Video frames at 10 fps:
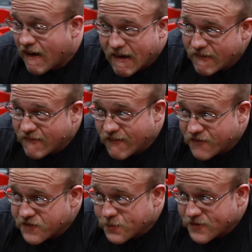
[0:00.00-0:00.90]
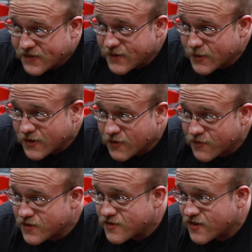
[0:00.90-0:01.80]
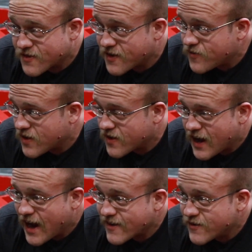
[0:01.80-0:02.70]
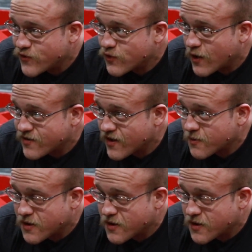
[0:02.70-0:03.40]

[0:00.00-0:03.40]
I don't know if it's placebo or if it's just like fucking active stretching,